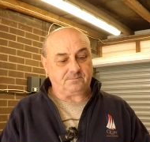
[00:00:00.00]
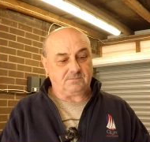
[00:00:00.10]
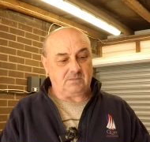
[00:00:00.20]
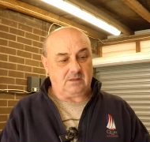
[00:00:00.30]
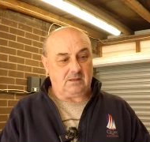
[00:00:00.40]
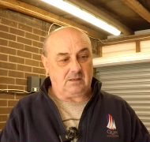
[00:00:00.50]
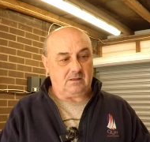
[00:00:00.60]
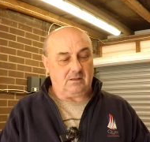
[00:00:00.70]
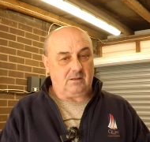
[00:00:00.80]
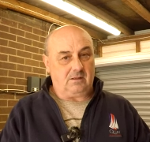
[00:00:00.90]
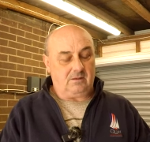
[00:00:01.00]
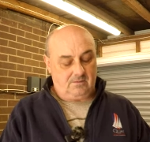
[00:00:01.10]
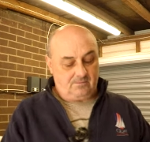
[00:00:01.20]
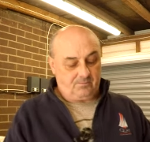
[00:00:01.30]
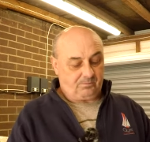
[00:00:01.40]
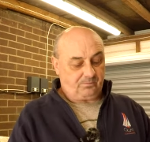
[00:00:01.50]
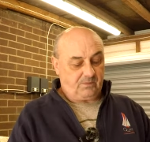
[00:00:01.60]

[no speech]